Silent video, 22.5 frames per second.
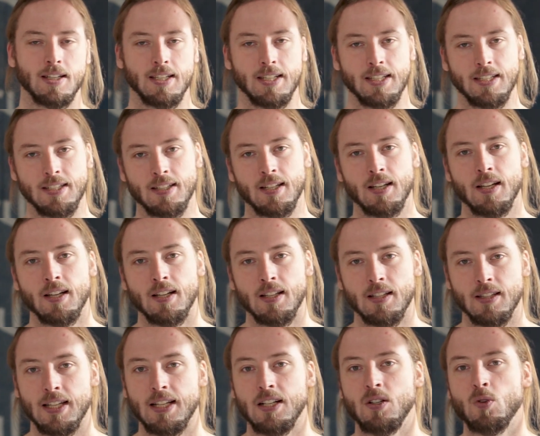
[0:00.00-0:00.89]
in
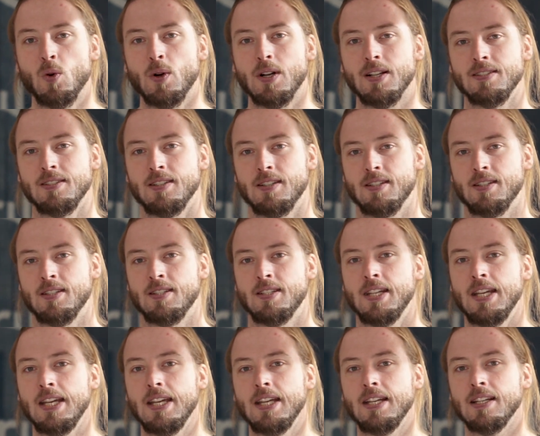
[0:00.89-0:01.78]
late
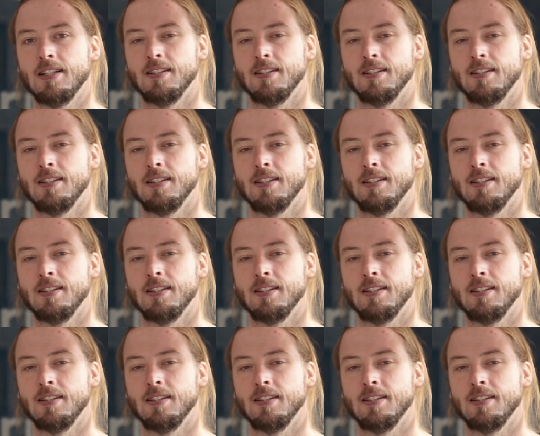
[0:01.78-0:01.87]
2016,